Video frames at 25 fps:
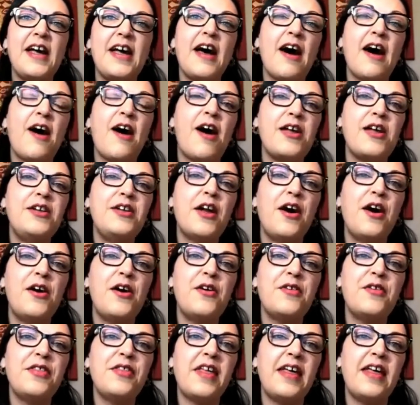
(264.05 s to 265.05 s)
I know
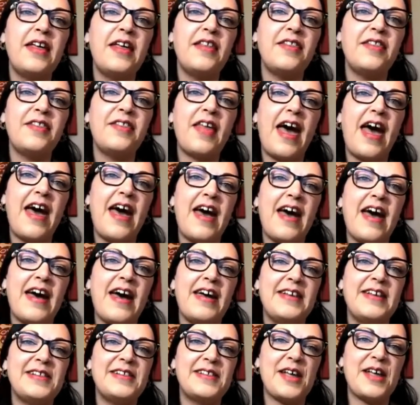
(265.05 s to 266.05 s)
that
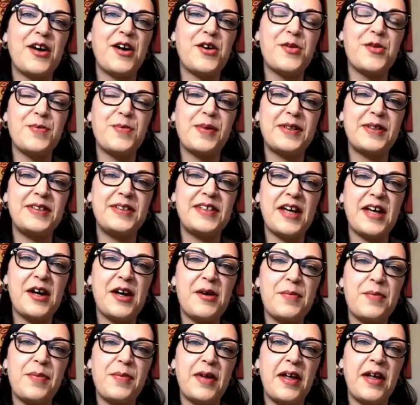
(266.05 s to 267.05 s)
has opened up
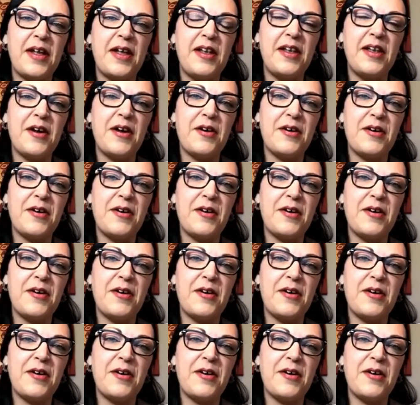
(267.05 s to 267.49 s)
a lot